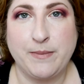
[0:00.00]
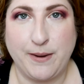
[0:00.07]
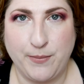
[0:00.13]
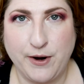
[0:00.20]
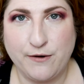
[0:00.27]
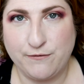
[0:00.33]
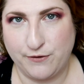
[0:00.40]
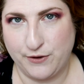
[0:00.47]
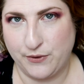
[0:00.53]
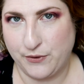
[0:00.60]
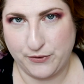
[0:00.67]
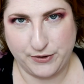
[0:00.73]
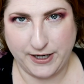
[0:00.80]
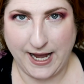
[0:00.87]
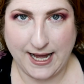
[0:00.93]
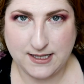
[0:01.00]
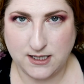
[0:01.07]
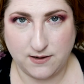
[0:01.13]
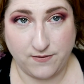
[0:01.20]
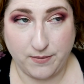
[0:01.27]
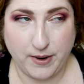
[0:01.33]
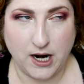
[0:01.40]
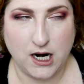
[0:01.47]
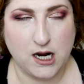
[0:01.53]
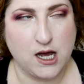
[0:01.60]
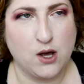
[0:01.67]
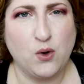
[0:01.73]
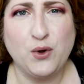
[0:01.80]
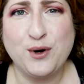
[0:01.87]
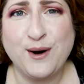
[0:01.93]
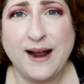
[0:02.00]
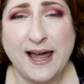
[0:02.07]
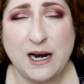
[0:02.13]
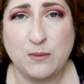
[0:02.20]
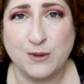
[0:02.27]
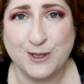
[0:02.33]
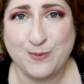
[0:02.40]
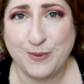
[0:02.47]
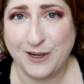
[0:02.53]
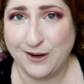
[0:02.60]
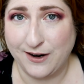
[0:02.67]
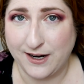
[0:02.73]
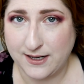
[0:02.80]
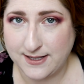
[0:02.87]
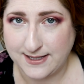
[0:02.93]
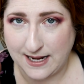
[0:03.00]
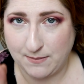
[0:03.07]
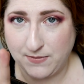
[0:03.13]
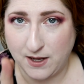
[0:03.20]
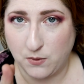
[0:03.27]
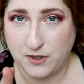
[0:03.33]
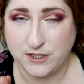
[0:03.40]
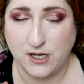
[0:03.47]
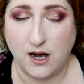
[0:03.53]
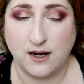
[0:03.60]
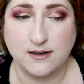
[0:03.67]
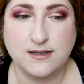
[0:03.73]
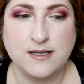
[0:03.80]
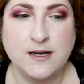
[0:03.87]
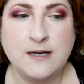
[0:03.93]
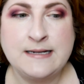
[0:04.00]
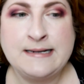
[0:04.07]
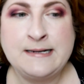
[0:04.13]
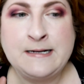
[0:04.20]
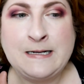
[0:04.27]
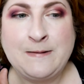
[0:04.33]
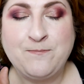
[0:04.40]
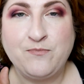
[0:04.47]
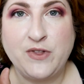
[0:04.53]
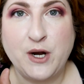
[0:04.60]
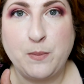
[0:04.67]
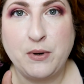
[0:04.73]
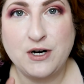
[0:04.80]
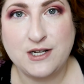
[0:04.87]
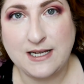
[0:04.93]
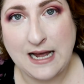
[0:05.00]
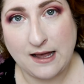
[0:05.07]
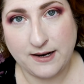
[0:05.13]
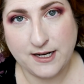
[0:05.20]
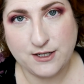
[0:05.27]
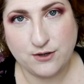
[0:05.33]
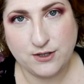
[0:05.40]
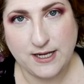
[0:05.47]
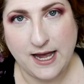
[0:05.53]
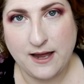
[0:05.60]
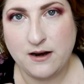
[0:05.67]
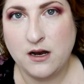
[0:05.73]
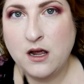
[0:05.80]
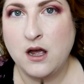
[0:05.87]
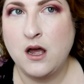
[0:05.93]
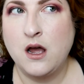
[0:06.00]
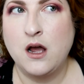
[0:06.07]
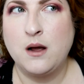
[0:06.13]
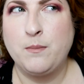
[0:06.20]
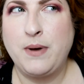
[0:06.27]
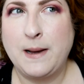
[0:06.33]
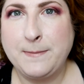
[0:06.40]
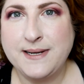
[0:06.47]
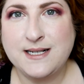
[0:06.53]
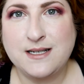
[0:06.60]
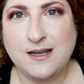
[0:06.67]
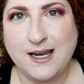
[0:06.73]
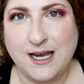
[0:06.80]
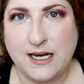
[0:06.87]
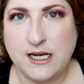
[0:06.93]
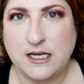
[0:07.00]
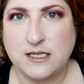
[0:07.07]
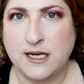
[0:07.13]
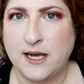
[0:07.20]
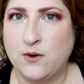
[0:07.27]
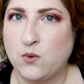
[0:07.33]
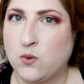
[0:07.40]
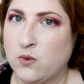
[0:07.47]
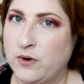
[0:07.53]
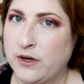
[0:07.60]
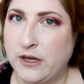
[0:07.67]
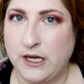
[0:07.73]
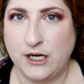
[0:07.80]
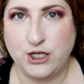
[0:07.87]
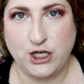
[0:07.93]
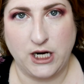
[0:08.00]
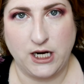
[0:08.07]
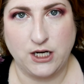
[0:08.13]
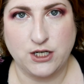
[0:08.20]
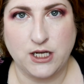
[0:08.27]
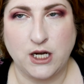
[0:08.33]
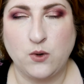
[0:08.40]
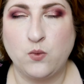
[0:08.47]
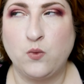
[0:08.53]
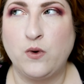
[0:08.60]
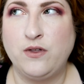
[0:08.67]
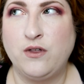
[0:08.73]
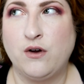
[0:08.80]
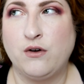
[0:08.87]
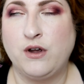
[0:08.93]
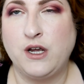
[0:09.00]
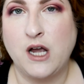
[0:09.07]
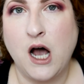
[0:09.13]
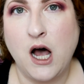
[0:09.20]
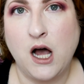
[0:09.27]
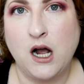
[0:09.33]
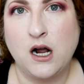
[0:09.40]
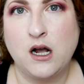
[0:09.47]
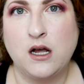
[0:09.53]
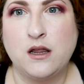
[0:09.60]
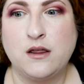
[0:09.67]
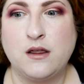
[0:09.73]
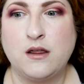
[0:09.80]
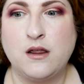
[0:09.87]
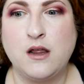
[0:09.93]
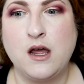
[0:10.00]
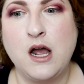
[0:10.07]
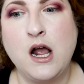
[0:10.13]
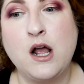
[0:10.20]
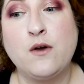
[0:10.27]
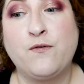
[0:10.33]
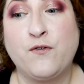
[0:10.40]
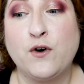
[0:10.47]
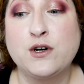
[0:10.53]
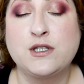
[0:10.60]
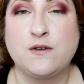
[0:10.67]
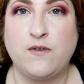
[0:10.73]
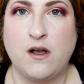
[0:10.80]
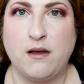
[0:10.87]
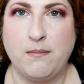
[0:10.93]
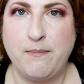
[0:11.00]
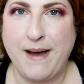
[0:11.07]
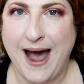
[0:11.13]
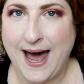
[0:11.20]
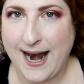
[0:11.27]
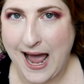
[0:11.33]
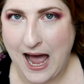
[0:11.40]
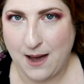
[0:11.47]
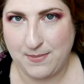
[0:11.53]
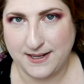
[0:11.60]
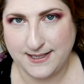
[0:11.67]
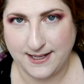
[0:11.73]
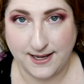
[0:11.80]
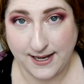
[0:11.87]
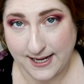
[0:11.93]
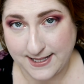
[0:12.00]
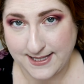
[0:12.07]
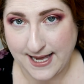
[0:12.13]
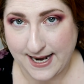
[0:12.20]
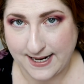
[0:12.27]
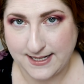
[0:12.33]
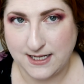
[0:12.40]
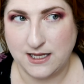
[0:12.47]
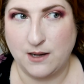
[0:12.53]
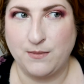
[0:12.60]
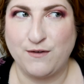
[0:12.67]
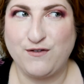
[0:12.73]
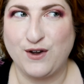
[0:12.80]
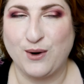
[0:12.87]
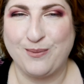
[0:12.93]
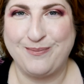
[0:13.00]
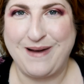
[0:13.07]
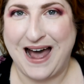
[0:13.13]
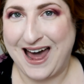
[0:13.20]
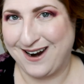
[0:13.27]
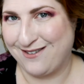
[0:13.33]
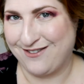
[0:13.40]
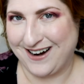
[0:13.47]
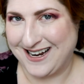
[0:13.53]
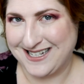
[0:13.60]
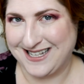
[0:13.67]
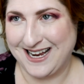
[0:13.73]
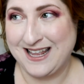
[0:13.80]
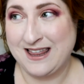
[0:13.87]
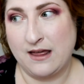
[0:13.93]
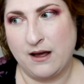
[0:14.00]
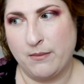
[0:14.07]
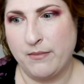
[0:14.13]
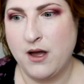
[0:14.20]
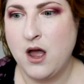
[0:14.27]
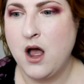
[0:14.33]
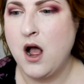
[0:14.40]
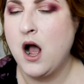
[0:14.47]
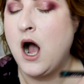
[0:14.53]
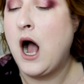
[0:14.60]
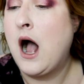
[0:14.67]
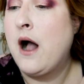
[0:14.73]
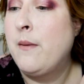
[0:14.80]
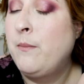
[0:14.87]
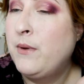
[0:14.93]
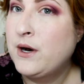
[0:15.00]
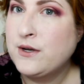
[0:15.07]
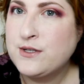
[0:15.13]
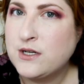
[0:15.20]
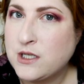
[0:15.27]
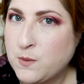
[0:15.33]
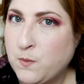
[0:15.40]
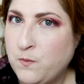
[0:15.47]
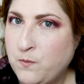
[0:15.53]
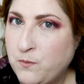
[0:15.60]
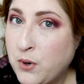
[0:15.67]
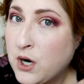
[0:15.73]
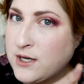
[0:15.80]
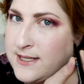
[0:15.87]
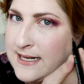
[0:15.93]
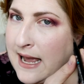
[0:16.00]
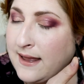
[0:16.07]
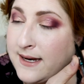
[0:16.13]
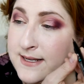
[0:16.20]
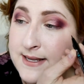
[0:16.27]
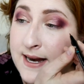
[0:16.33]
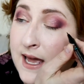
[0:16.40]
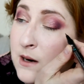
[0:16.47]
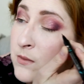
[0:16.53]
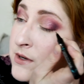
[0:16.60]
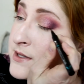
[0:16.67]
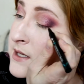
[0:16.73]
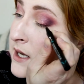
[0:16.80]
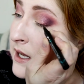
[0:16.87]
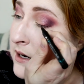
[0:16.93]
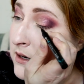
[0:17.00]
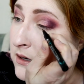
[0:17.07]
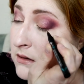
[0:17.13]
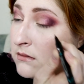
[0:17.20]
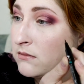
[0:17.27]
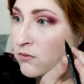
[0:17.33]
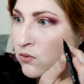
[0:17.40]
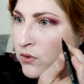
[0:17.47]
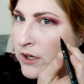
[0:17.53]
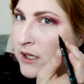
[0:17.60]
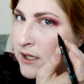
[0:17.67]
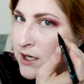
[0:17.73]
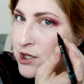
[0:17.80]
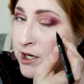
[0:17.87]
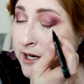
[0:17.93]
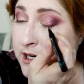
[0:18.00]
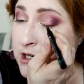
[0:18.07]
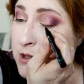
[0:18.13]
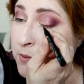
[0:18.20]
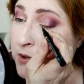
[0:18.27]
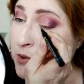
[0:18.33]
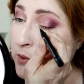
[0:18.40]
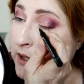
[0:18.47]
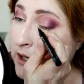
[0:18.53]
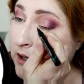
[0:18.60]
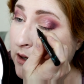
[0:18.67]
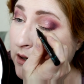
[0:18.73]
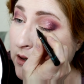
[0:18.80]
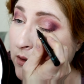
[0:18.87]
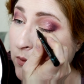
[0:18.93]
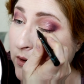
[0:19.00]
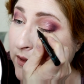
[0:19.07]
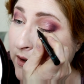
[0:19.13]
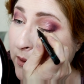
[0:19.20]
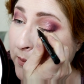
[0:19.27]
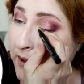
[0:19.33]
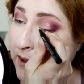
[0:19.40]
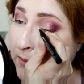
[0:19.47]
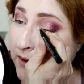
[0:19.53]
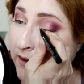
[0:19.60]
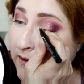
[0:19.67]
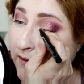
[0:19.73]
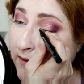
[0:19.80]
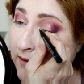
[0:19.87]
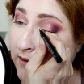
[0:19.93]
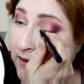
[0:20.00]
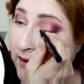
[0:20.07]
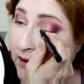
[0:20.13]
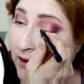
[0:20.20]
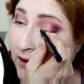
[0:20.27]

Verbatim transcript: my part for the older cats of America, older animals, period. Same thing with dogs. Their personalities are set. Puppies and kitties can really change. Like when they're young, first of all, bad habits can get set into them if you're bad at raising them. Um, but also just personalities in animals can really change between when they're babies